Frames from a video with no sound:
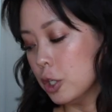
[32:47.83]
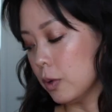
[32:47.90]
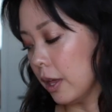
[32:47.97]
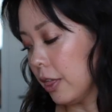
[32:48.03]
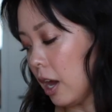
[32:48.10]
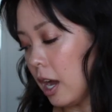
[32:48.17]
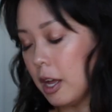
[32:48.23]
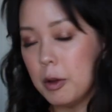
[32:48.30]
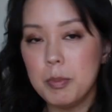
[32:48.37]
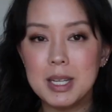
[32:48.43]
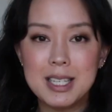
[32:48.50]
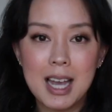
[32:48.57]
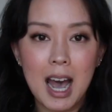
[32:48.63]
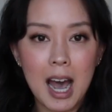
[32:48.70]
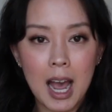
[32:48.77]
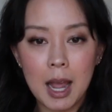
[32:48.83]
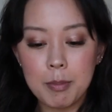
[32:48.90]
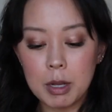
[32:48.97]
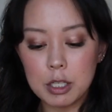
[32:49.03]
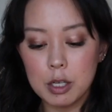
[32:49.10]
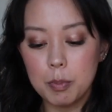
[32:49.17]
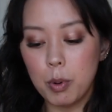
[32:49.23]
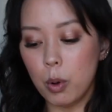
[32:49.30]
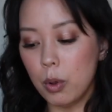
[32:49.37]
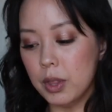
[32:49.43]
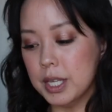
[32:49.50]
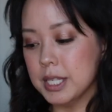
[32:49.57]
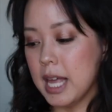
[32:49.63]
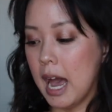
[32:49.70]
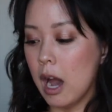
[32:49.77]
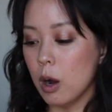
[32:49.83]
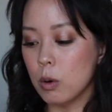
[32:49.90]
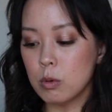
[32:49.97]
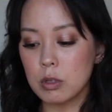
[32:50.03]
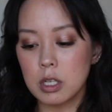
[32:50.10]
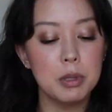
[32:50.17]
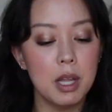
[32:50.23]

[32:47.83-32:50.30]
so I thought it'd be time to pull this out.